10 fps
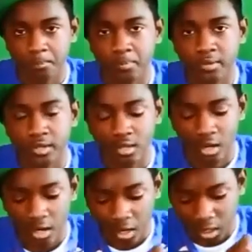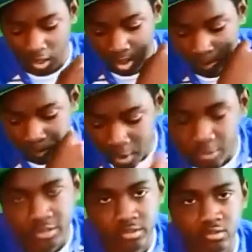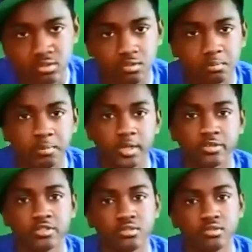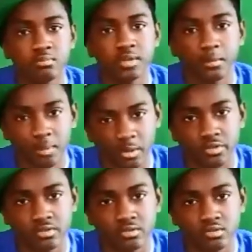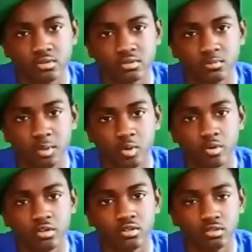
be built built, being built poor.